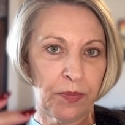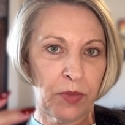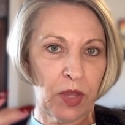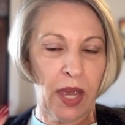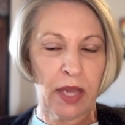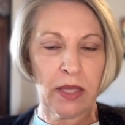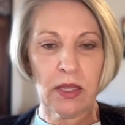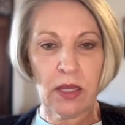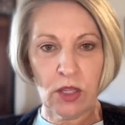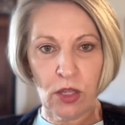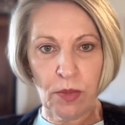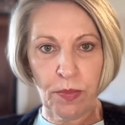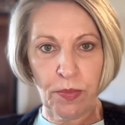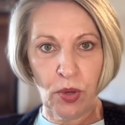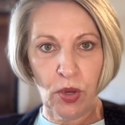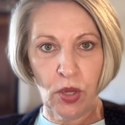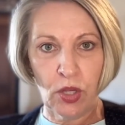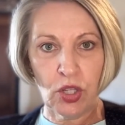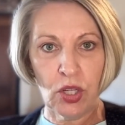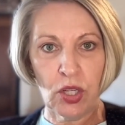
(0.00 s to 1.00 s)
assets are
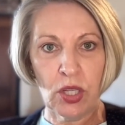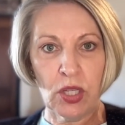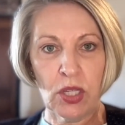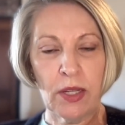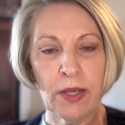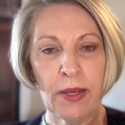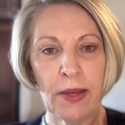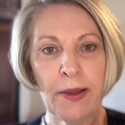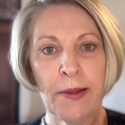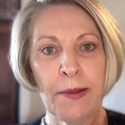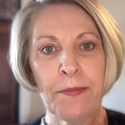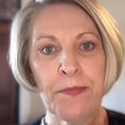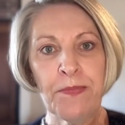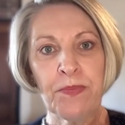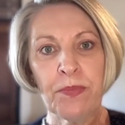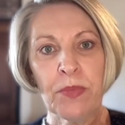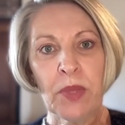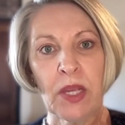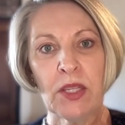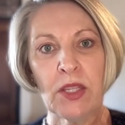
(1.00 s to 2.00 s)
purchased,
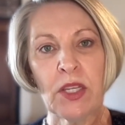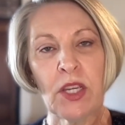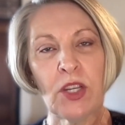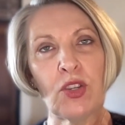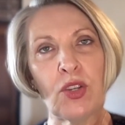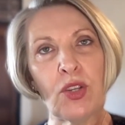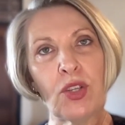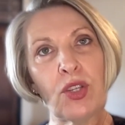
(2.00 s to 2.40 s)
etc.